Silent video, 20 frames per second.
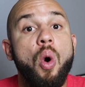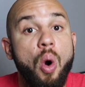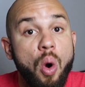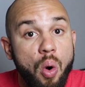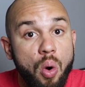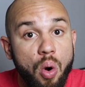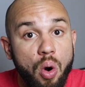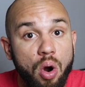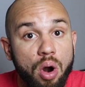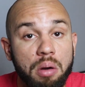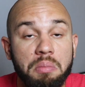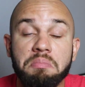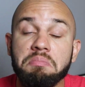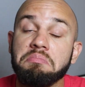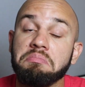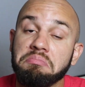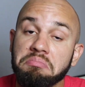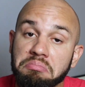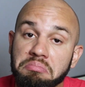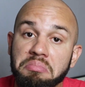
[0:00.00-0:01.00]

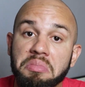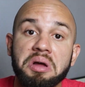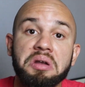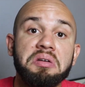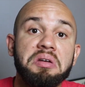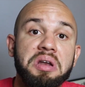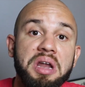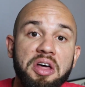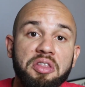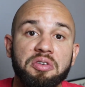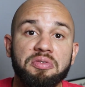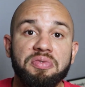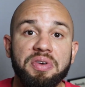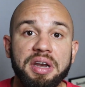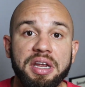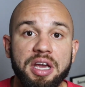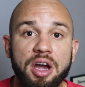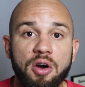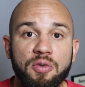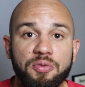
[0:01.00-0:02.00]
or another
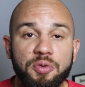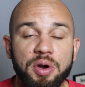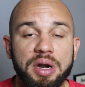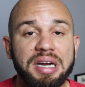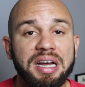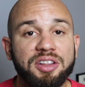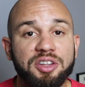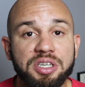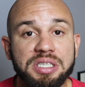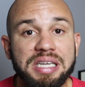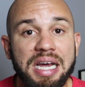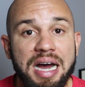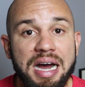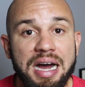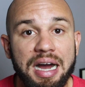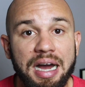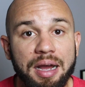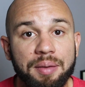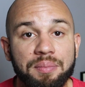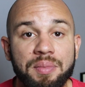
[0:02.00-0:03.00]
video for another
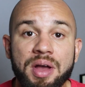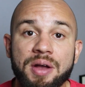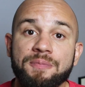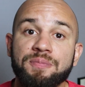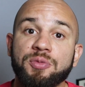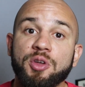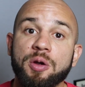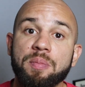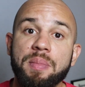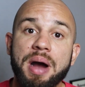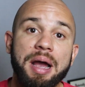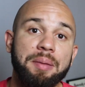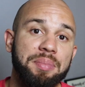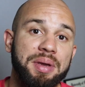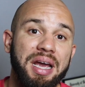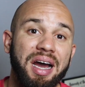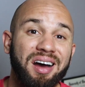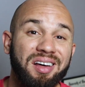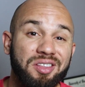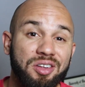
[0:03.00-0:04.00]
time, there might
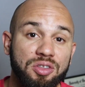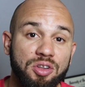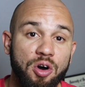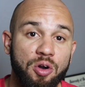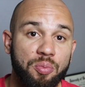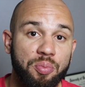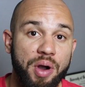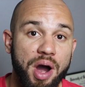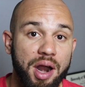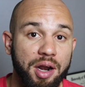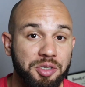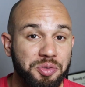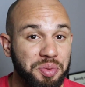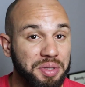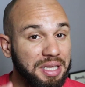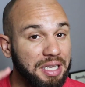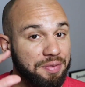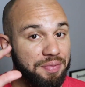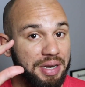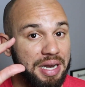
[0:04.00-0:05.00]
be other loan products
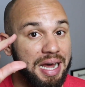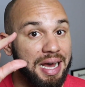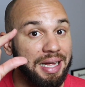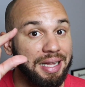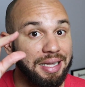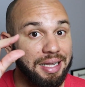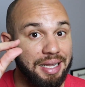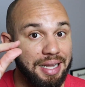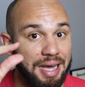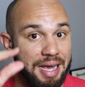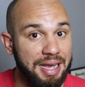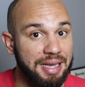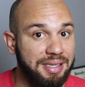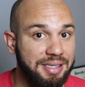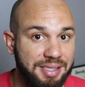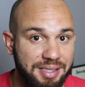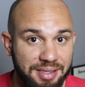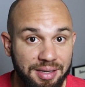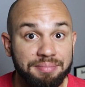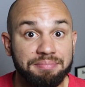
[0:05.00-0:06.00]
with even
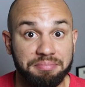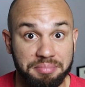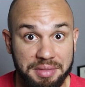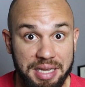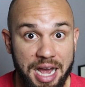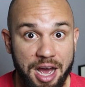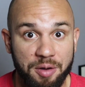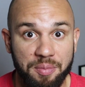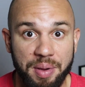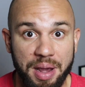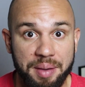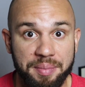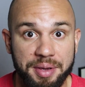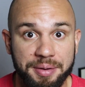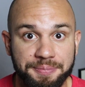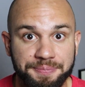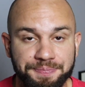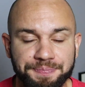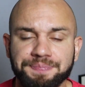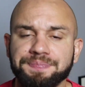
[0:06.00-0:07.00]
less down payment.
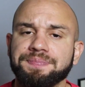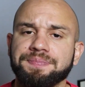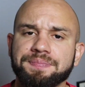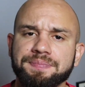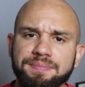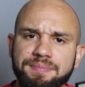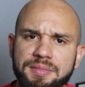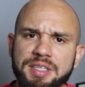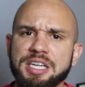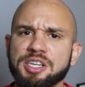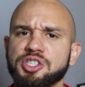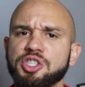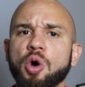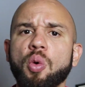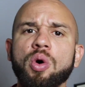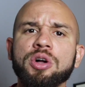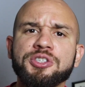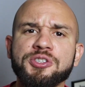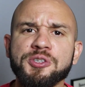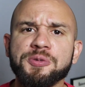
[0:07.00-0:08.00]

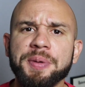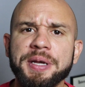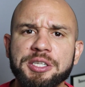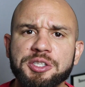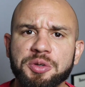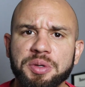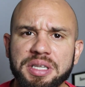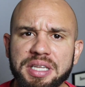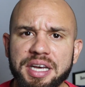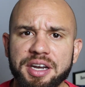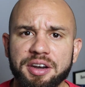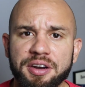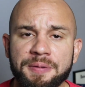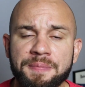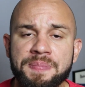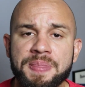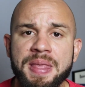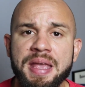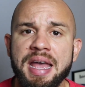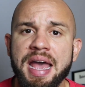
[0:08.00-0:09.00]
So once you speak to a
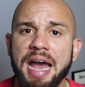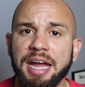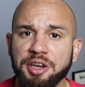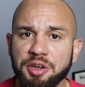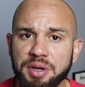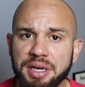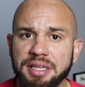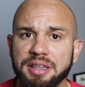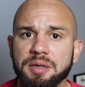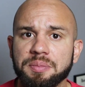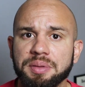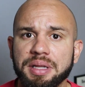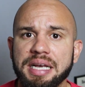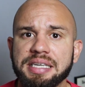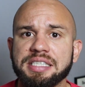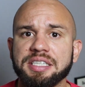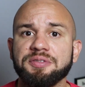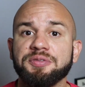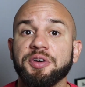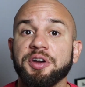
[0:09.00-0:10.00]
lender and you get the
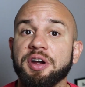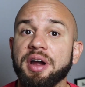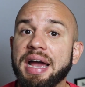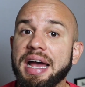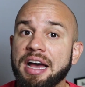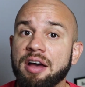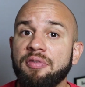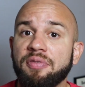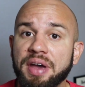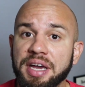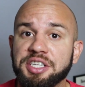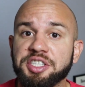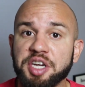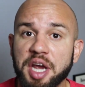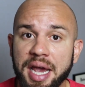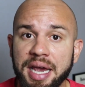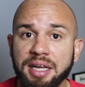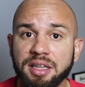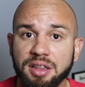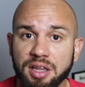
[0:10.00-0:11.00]
blessing for your
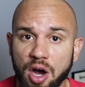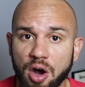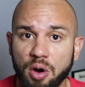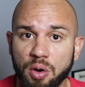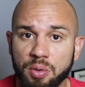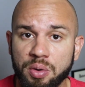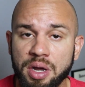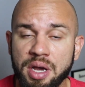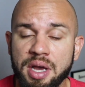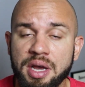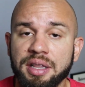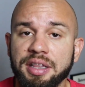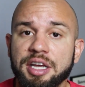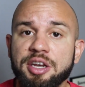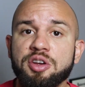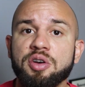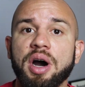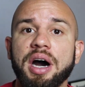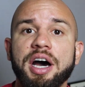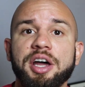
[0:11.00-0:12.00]
FHA loan, then
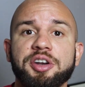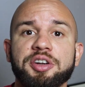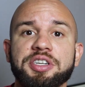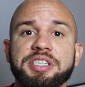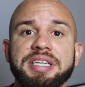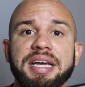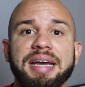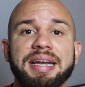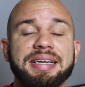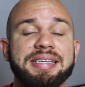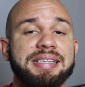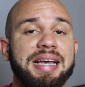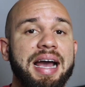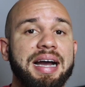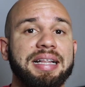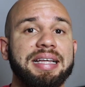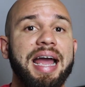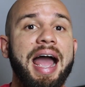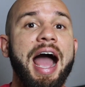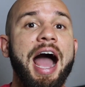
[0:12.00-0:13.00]
you'll understand
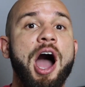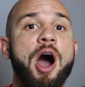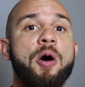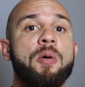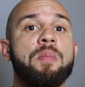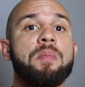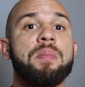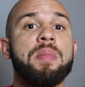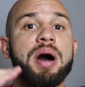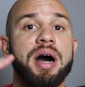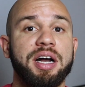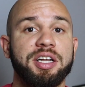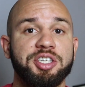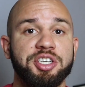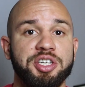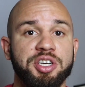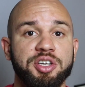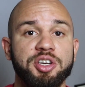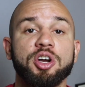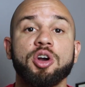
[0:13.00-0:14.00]
exactly how
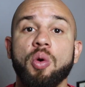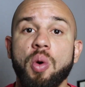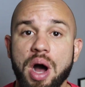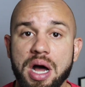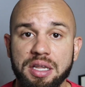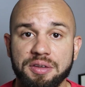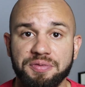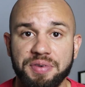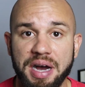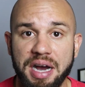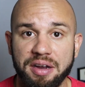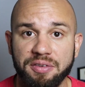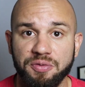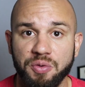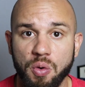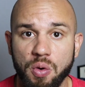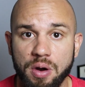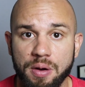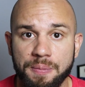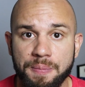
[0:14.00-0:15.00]
much you're qualified
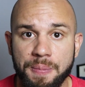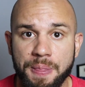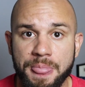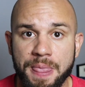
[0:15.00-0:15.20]
for.